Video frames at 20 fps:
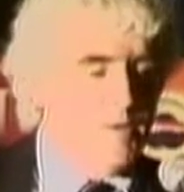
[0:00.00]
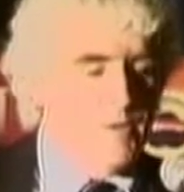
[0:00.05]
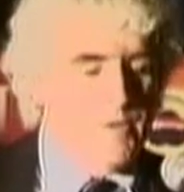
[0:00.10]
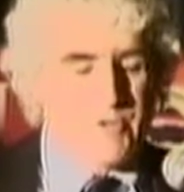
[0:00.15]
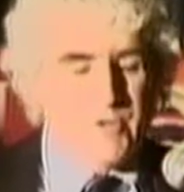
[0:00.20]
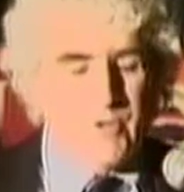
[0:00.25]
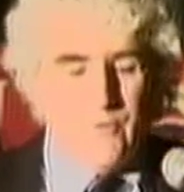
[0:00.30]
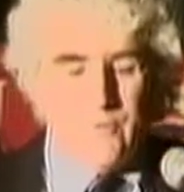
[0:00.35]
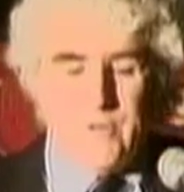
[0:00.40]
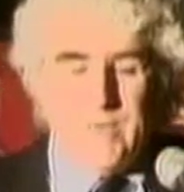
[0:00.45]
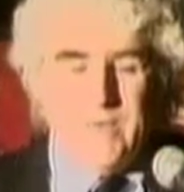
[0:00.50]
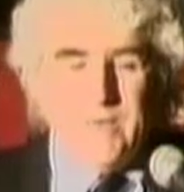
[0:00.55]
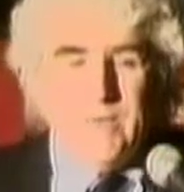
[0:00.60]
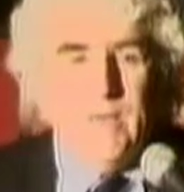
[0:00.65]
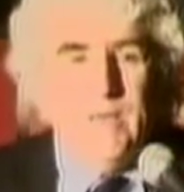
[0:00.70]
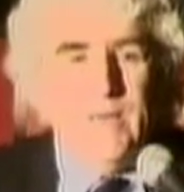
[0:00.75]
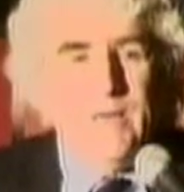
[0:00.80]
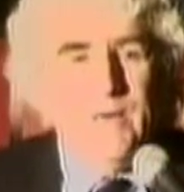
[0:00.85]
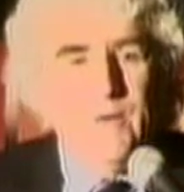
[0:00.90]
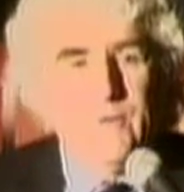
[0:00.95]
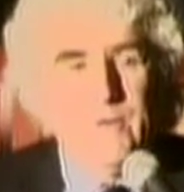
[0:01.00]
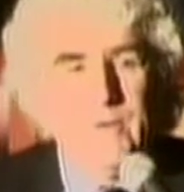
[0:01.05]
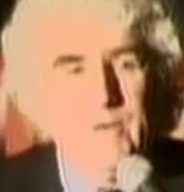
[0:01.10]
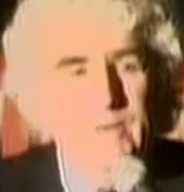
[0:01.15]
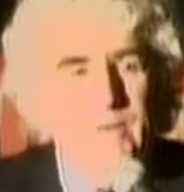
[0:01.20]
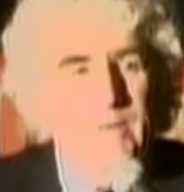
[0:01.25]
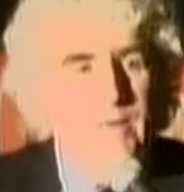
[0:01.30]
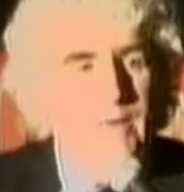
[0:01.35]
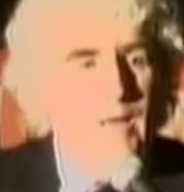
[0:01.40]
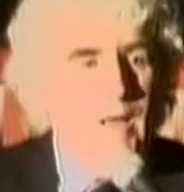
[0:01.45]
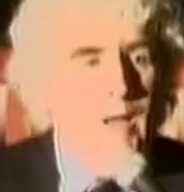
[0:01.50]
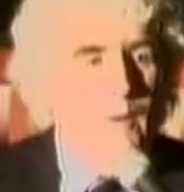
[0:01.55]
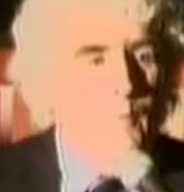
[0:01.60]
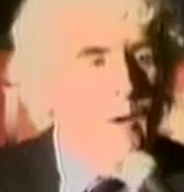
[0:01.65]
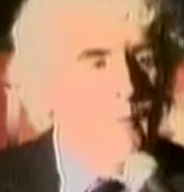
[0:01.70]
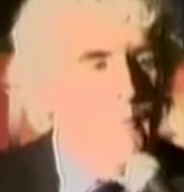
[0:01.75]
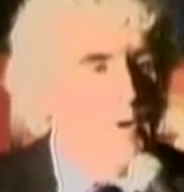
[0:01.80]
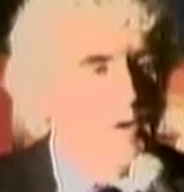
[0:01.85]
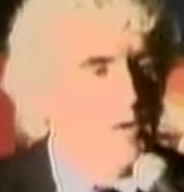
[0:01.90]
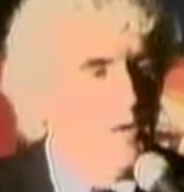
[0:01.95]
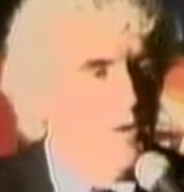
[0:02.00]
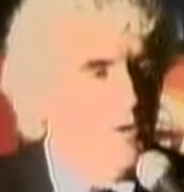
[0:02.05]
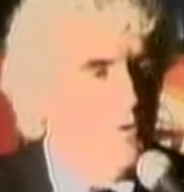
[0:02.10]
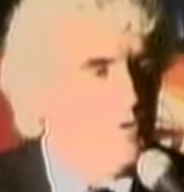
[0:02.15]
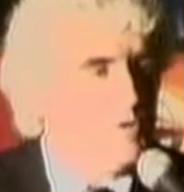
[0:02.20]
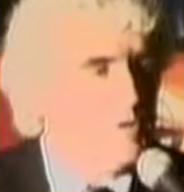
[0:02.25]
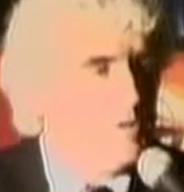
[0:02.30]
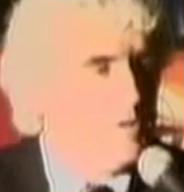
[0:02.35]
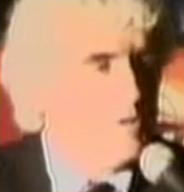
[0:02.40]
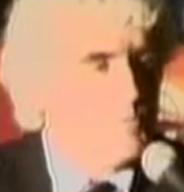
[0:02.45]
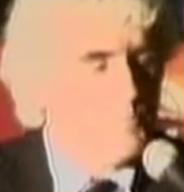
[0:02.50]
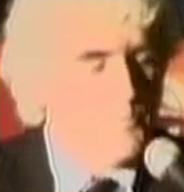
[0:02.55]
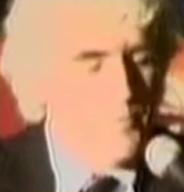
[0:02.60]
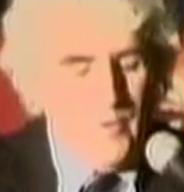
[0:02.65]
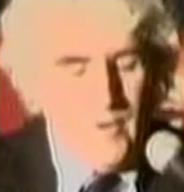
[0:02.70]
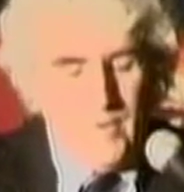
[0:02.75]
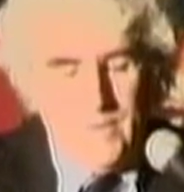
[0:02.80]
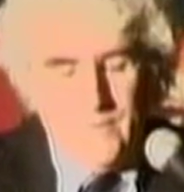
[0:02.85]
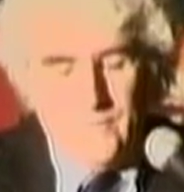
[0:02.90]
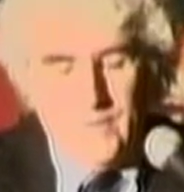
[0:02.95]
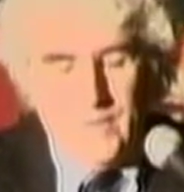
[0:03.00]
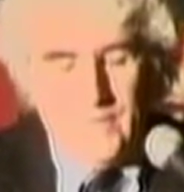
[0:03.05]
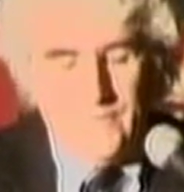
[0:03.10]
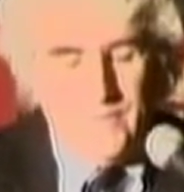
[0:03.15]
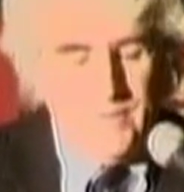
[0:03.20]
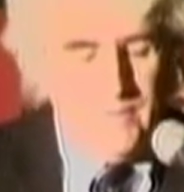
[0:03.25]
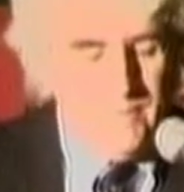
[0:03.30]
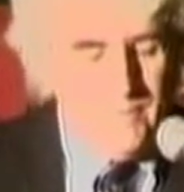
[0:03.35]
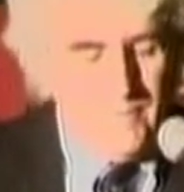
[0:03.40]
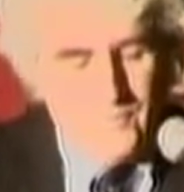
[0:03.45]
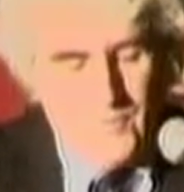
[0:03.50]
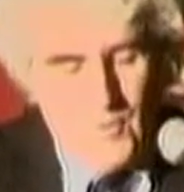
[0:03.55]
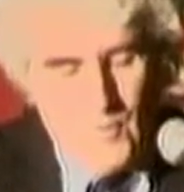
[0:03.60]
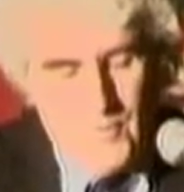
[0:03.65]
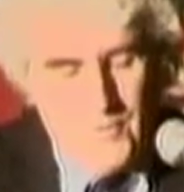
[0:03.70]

So that I want to close on this point of going